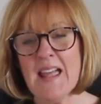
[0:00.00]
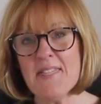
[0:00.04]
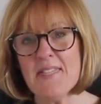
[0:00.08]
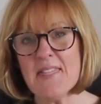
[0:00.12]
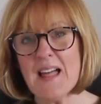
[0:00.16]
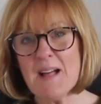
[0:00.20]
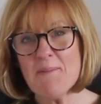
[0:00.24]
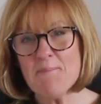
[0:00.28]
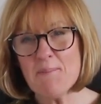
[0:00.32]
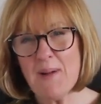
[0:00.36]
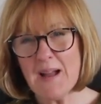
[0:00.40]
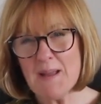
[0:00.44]

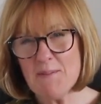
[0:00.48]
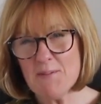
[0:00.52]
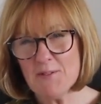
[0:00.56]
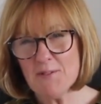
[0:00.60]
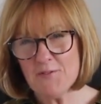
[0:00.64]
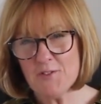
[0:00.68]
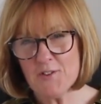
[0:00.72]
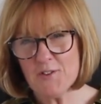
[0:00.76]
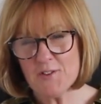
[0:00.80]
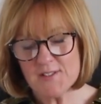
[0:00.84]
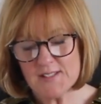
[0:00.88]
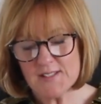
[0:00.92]
That Bible
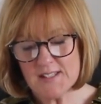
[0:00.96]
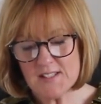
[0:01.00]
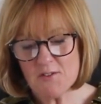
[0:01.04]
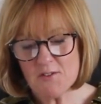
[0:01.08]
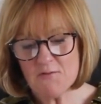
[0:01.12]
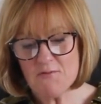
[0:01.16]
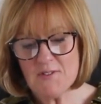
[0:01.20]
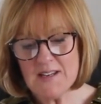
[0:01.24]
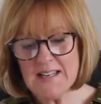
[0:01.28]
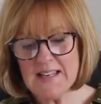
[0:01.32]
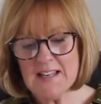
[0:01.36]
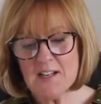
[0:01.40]
verse is a
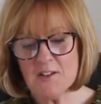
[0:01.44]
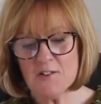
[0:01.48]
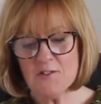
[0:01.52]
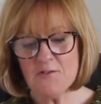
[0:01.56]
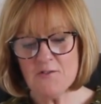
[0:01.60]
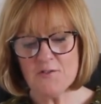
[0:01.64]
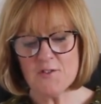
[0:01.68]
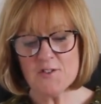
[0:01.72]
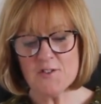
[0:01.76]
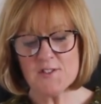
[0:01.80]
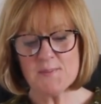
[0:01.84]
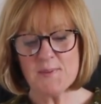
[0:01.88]
really good
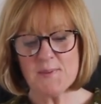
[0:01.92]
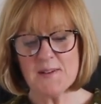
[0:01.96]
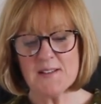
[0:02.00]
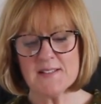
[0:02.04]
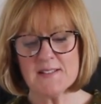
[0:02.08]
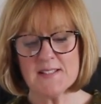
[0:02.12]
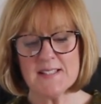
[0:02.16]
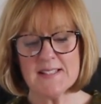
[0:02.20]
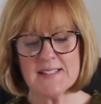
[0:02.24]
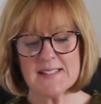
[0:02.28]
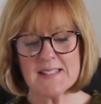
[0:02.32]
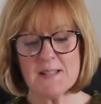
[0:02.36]
verse
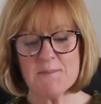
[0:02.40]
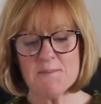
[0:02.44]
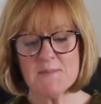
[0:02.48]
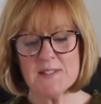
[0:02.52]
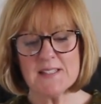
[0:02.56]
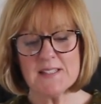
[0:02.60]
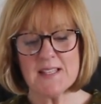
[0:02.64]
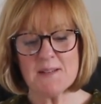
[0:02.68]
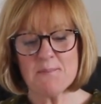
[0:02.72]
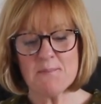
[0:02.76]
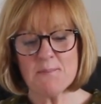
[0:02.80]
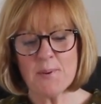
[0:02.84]
because it
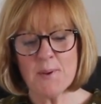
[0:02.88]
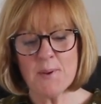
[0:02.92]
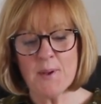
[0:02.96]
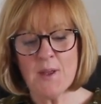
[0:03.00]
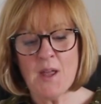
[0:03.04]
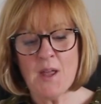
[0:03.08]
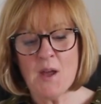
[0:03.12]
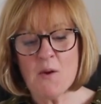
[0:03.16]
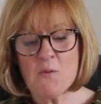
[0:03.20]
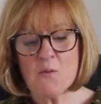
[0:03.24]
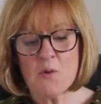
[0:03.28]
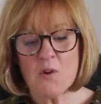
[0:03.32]
sums up
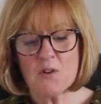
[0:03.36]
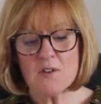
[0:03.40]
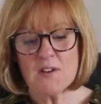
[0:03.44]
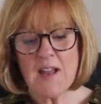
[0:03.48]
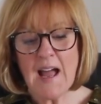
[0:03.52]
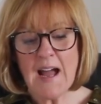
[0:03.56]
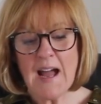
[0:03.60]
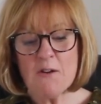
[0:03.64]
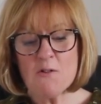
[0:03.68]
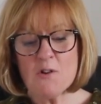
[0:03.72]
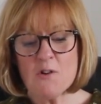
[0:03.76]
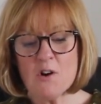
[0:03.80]
what,
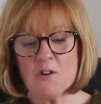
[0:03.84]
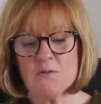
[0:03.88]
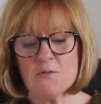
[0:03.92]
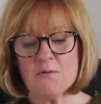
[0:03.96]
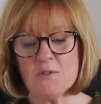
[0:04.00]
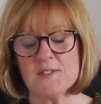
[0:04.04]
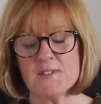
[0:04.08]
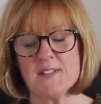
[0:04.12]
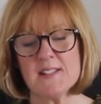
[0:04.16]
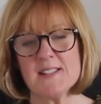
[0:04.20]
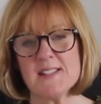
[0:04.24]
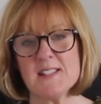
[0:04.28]
how God
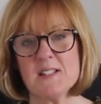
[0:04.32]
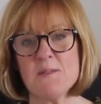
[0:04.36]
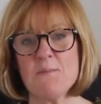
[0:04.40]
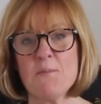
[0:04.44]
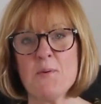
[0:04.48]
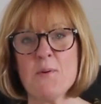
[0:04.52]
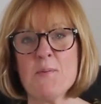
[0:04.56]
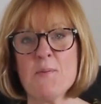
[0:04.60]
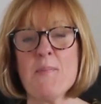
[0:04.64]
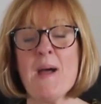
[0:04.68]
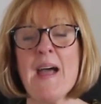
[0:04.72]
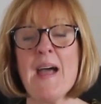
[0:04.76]
wants us to
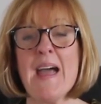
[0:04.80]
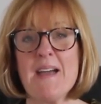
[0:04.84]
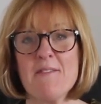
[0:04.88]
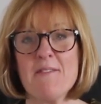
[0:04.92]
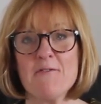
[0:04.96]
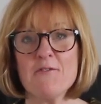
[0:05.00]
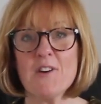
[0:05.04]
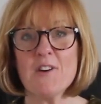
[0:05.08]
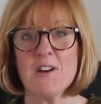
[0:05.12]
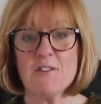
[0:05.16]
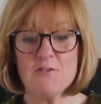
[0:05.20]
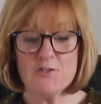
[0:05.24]
prepare
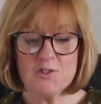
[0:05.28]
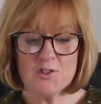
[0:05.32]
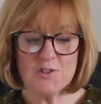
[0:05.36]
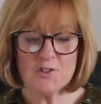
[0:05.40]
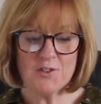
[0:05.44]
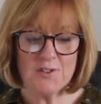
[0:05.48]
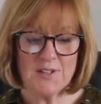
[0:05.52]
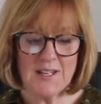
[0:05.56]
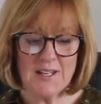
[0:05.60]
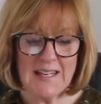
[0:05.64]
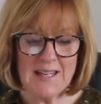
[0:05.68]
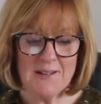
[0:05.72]
for our
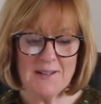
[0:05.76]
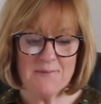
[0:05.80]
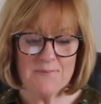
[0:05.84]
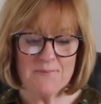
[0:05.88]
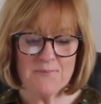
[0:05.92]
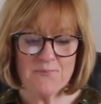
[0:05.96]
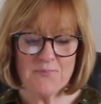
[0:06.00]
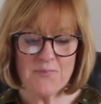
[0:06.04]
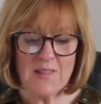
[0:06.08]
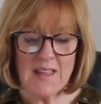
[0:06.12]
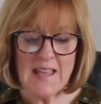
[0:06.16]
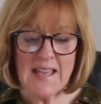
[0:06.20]
journey.
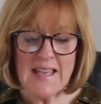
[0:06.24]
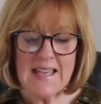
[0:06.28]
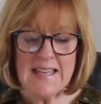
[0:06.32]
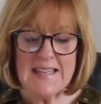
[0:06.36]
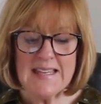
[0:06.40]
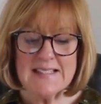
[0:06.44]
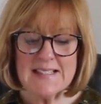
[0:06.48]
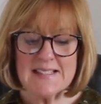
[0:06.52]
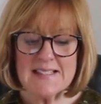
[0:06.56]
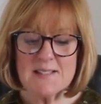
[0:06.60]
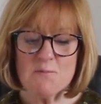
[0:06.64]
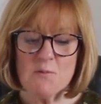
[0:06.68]

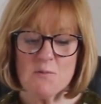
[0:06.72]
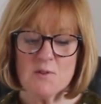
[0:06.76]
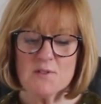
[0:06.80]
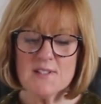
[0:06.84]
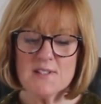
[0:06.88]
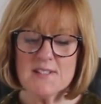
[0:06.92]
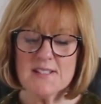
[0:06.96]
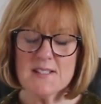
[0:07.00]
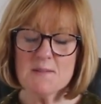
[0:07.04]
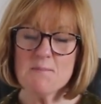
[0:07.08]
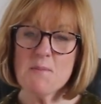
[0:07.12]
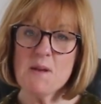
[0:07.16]
He doesn't want
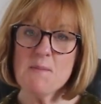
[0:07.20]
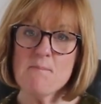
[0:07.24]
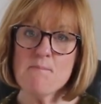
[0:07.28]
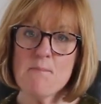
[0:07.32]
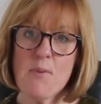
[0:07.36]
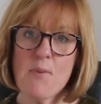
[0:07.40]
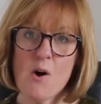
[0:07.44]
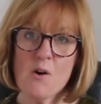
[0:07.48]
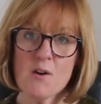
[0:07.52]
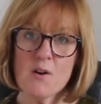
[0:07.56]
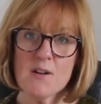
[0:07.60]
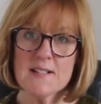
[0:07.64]
us to be
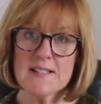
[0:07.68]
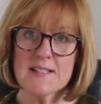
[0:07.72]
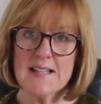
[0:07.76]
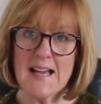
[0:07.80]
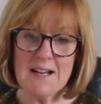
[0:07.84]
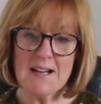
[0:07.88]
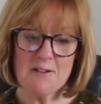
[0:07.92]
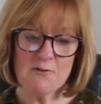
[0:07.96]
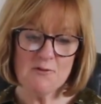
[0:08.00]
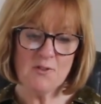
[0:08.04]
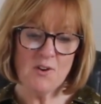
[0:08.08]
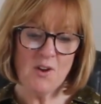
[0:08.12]
bogged
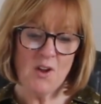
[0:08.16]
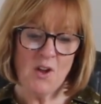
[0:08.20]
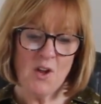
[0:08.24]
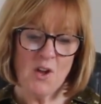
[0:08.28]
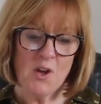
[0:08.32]
down